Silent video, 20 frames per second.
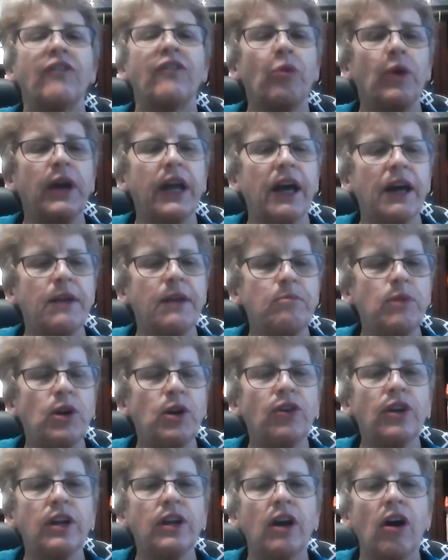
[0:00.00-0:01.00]
we
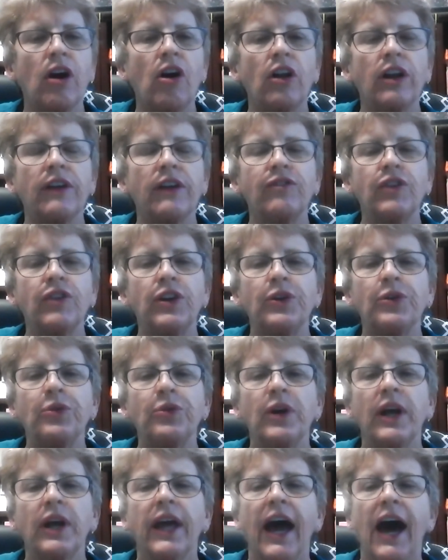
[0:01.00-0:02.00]
unmuted all of
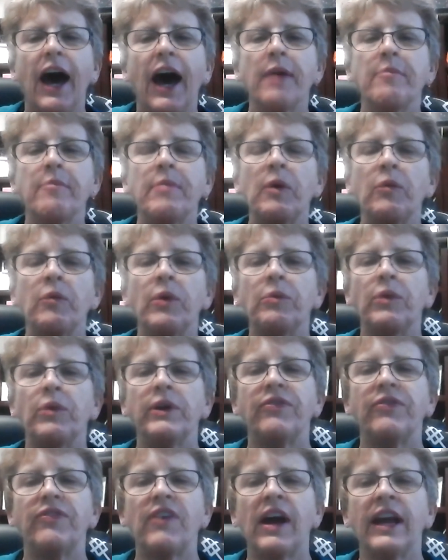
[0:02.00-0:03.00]
you, I bet we would
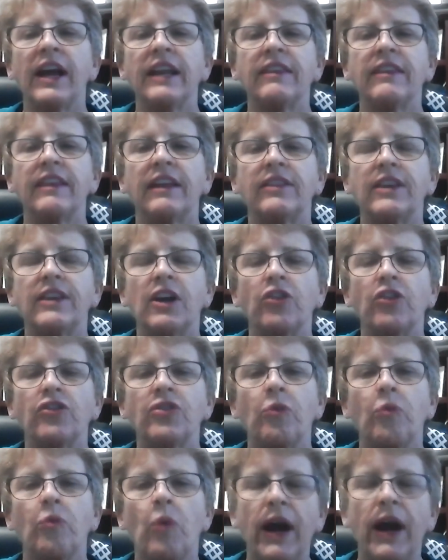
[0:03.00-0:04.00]
find that there's
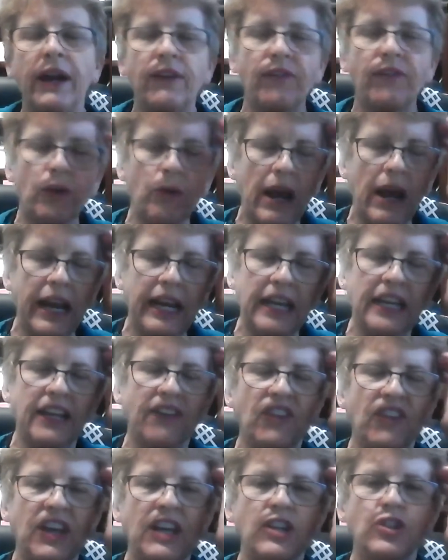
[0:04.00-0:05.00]
a wide variety of
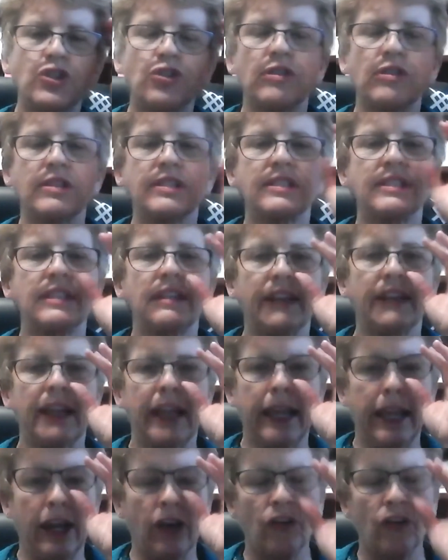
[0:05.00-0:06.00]
interests
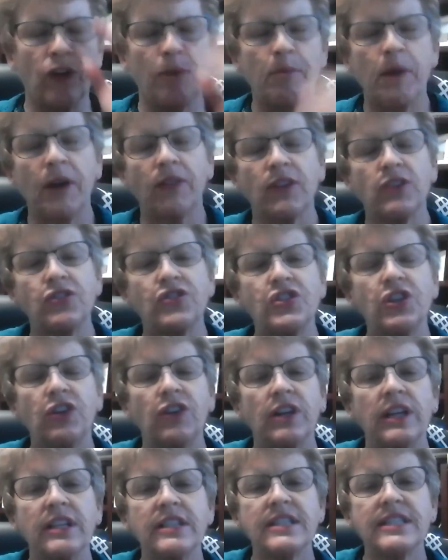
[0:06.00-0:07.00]
here among the
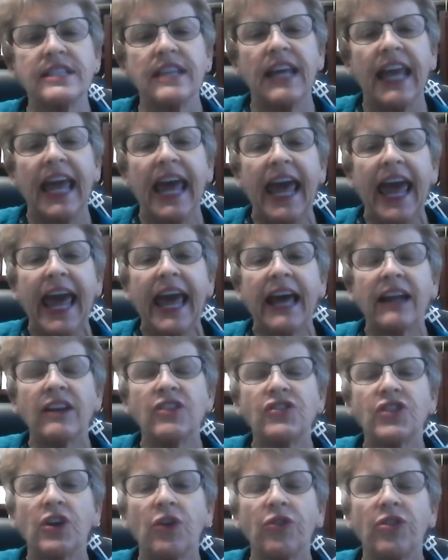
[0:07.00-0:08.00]
students. And
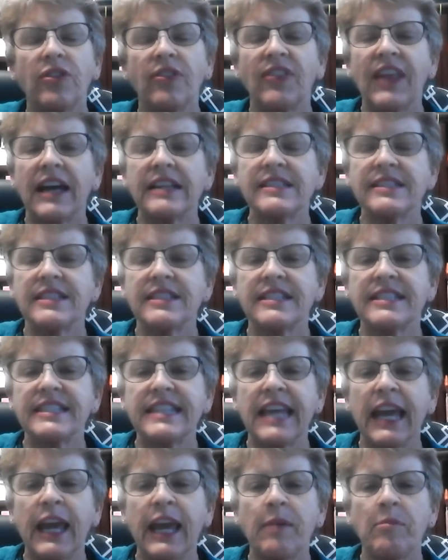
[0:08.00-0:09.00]
so that's the
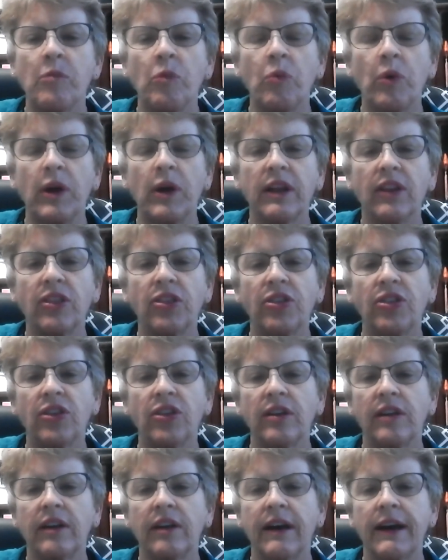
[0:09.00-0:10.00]
same with
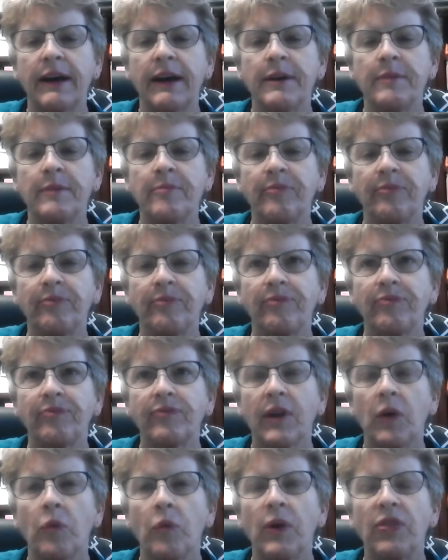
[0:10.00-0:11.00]

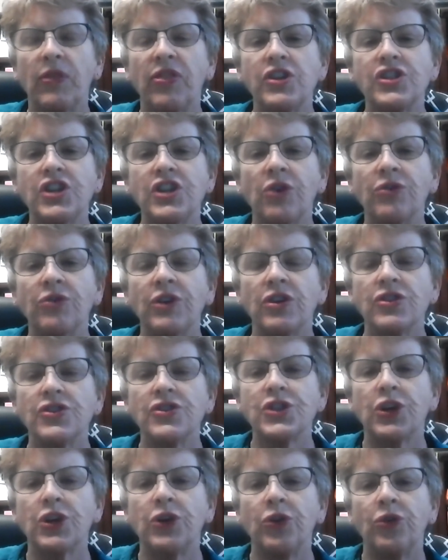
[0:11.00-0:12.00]
the
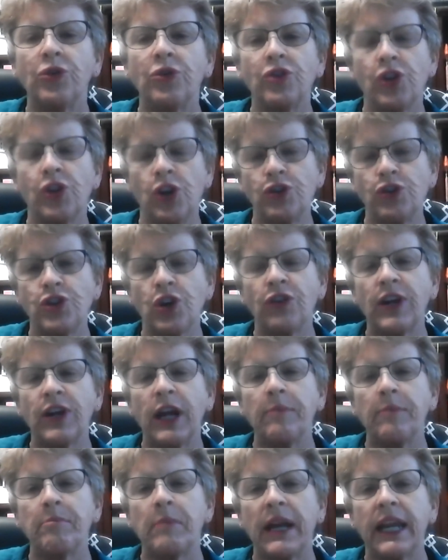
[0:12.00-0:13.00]
donors who
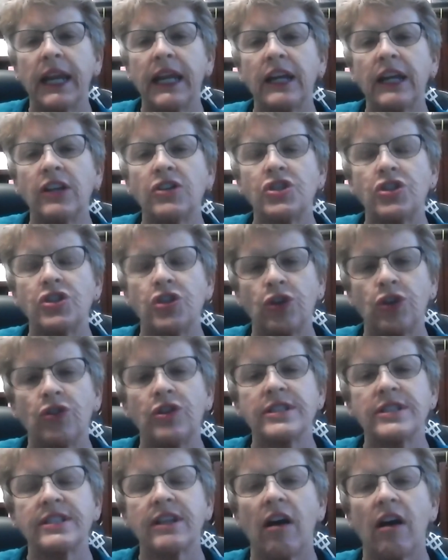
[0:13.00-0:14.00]
donate money to the
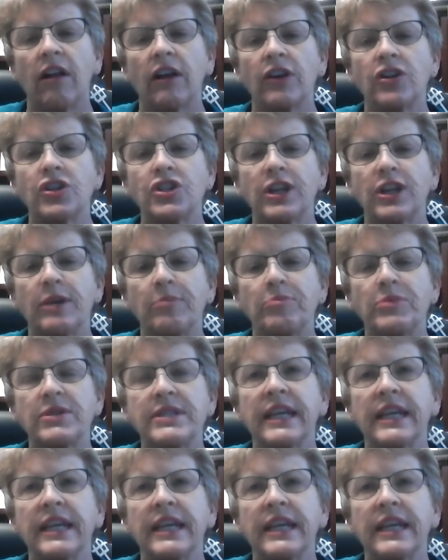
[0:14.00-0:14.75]
scholarships.